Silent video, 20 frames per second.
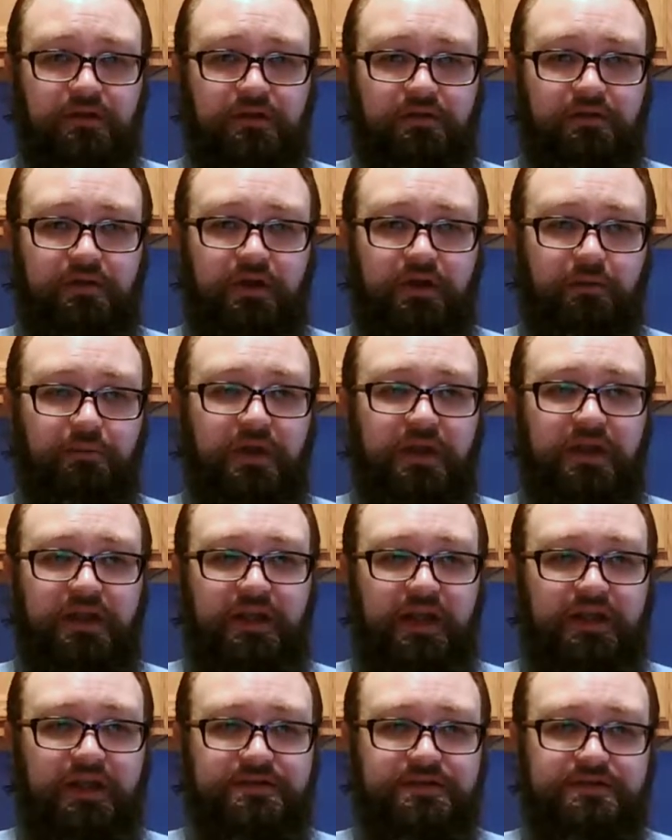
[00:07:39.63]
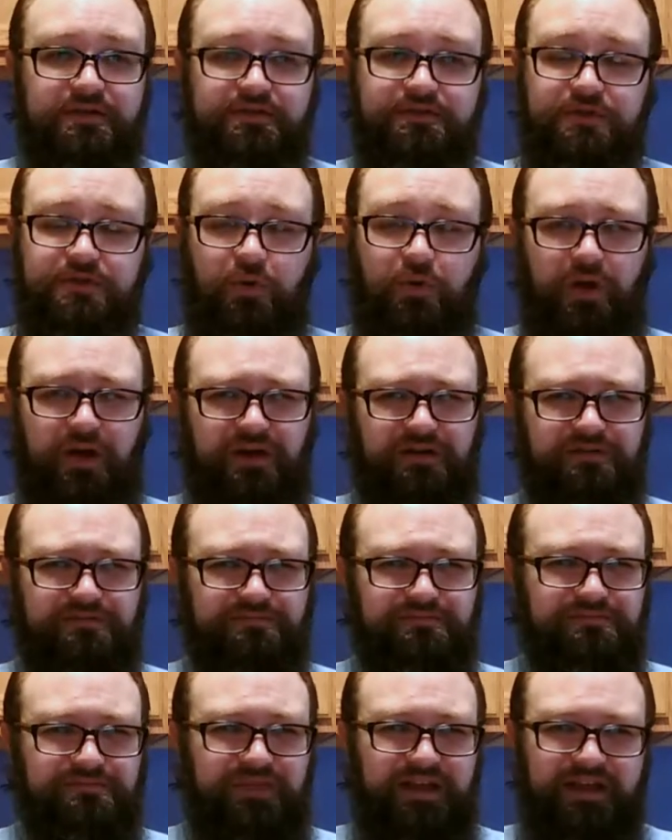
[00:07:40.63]
There are many cases of Square
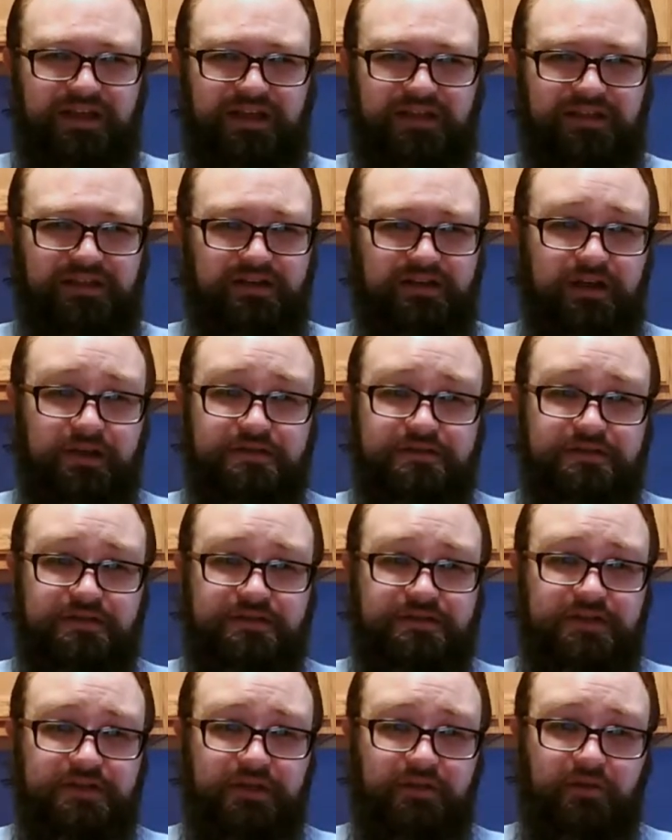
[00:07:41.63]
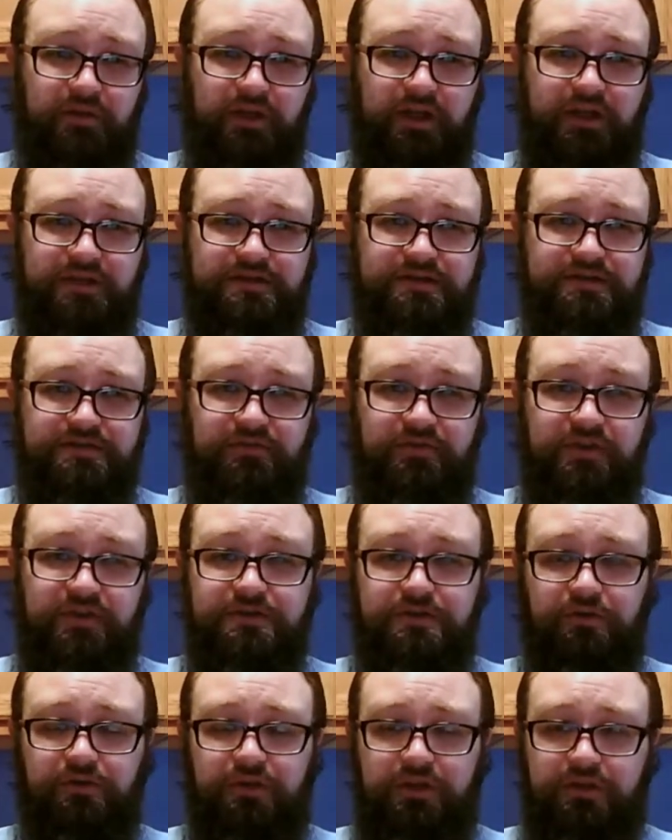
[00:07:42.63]
making the dungeons and locations
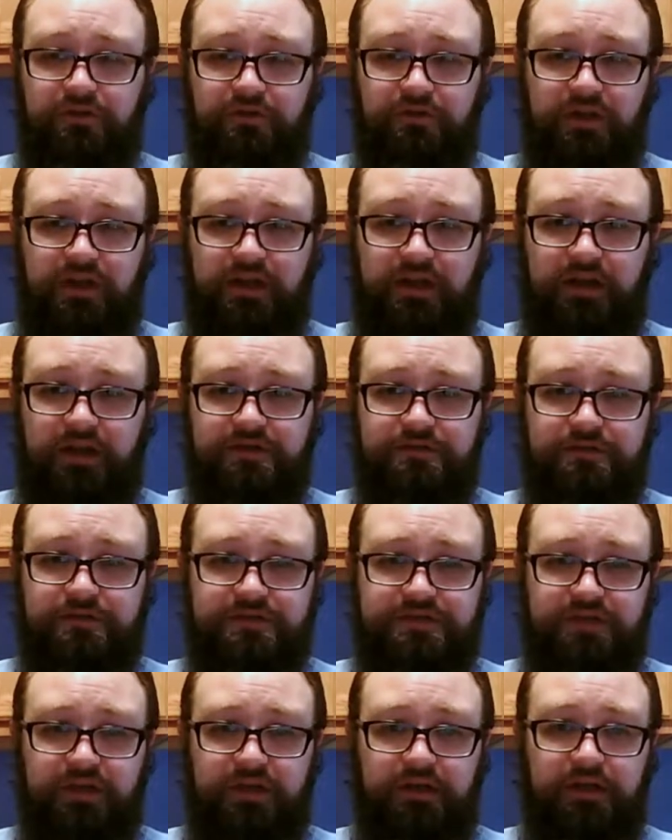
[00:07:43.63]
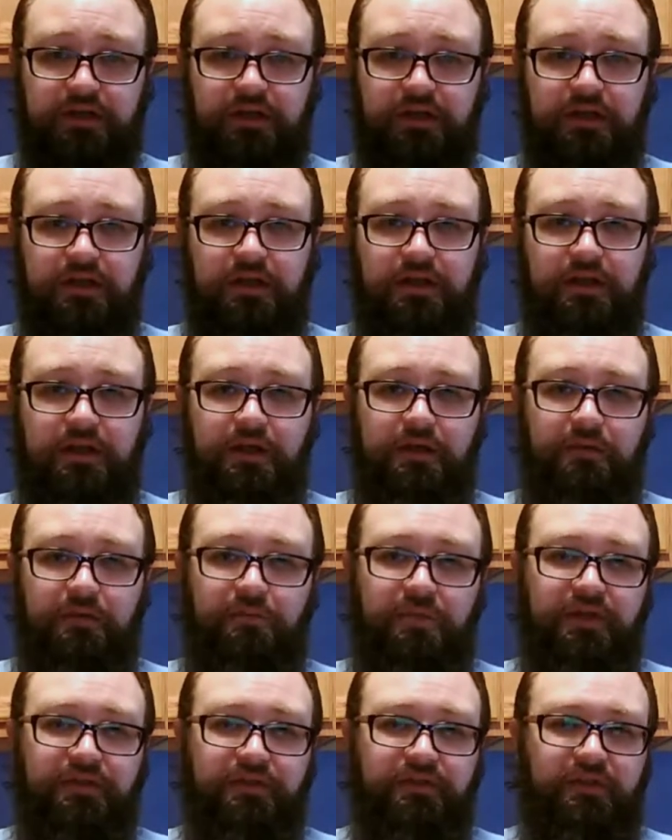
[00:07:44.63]
visually unique and interesting,
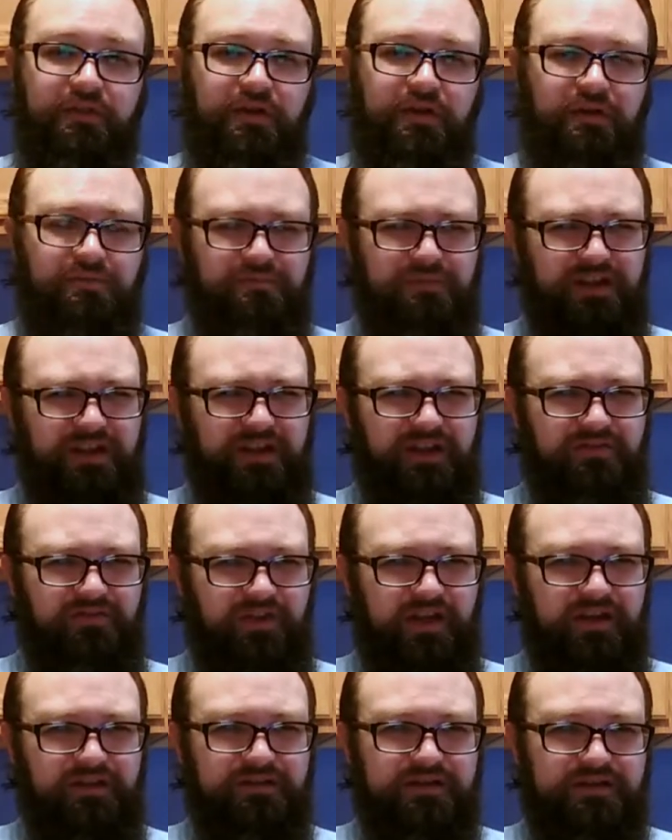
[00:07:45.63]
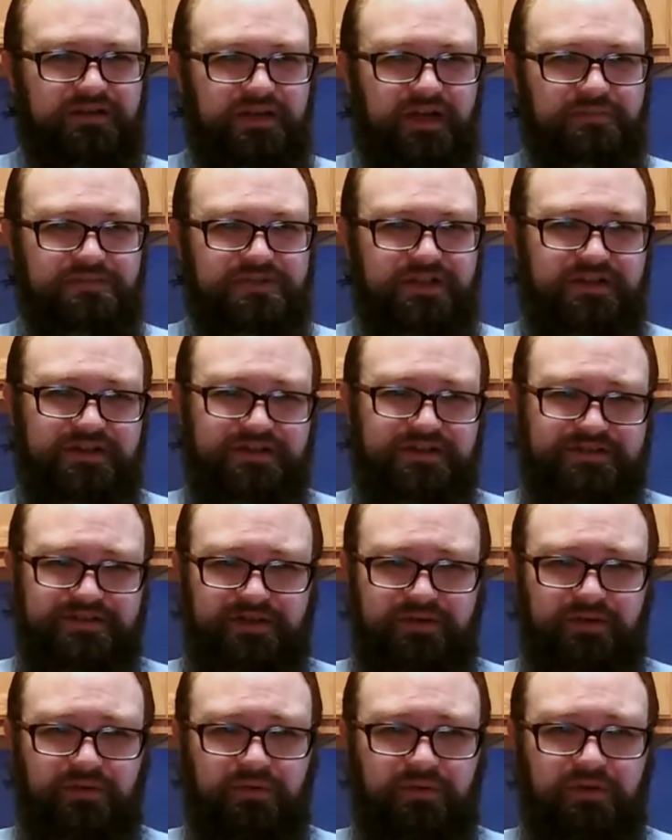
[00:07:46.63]
but there are many failed attempts at this
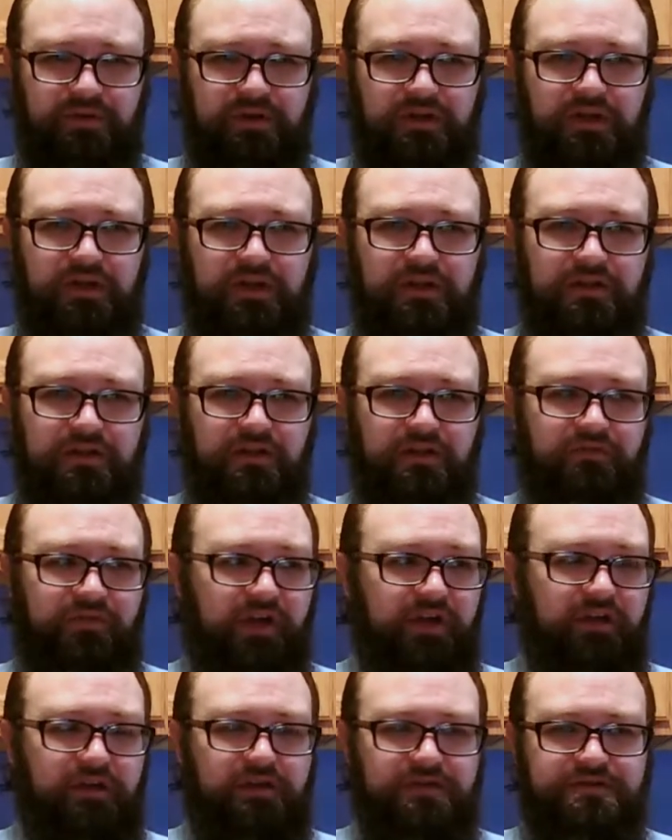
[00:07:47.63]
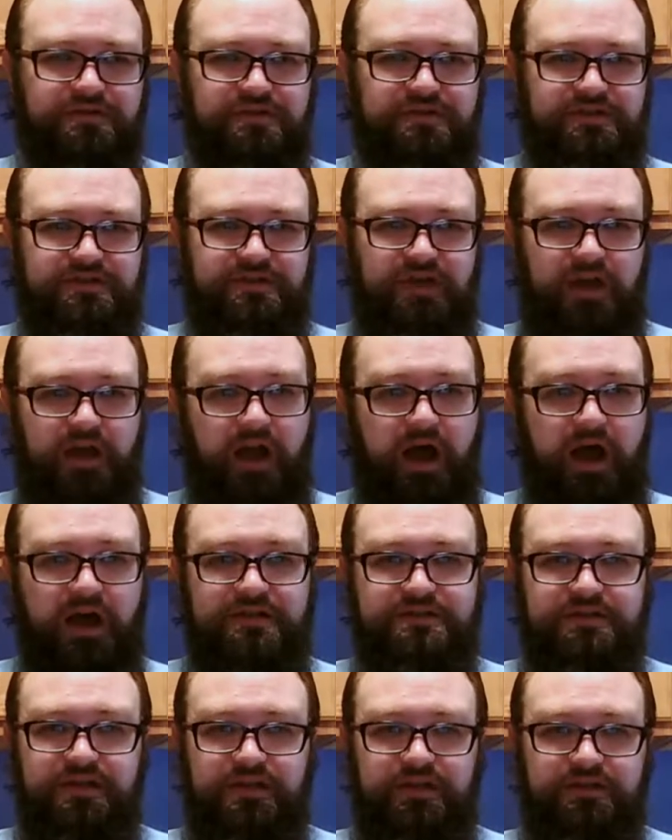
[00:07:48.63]
too. The failures are just
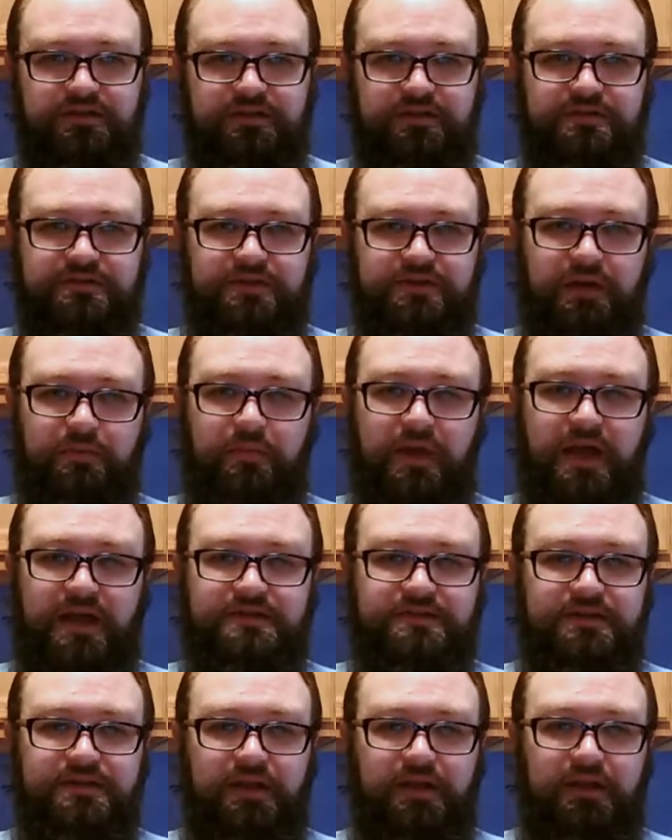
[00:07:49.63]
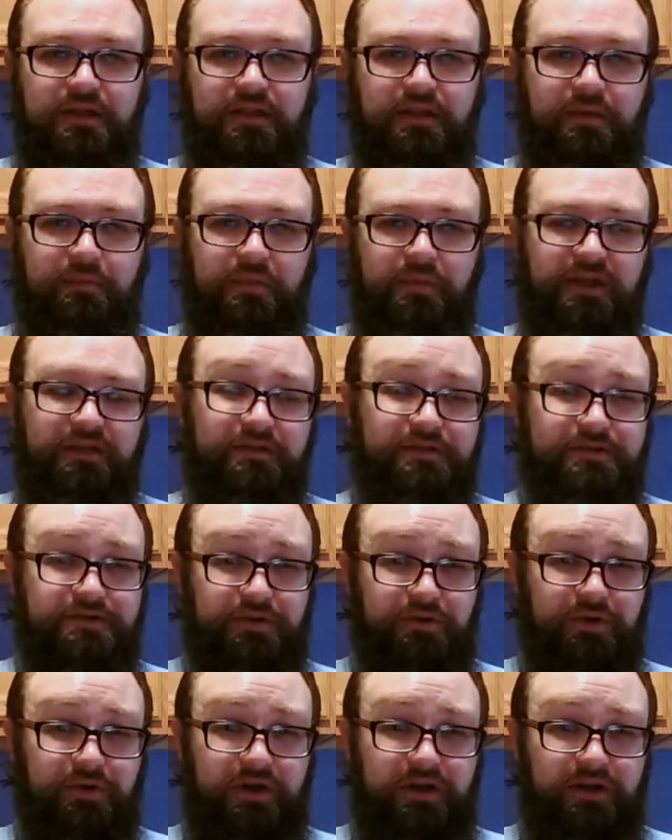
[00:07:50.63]
nausea-inducing mess that make the
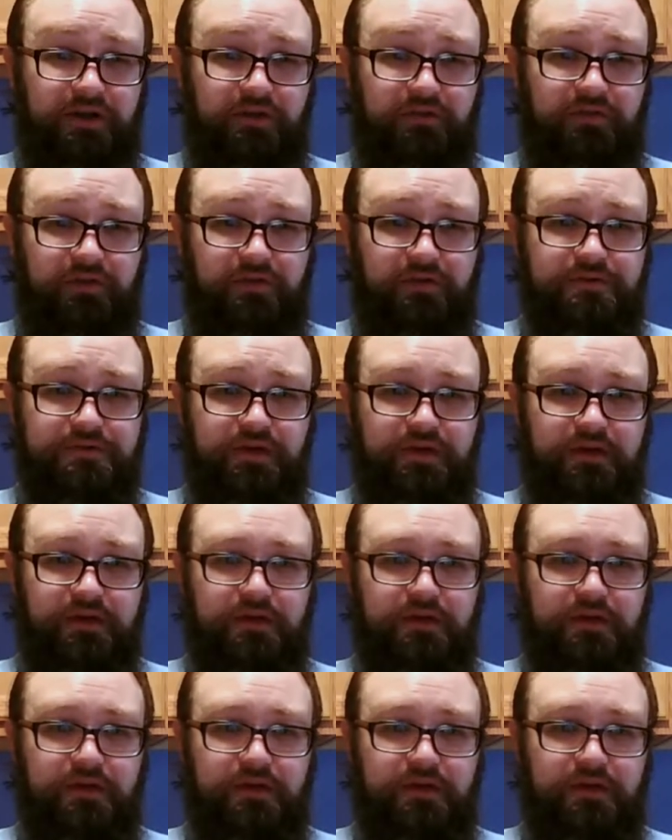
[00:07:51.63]
screen confusing.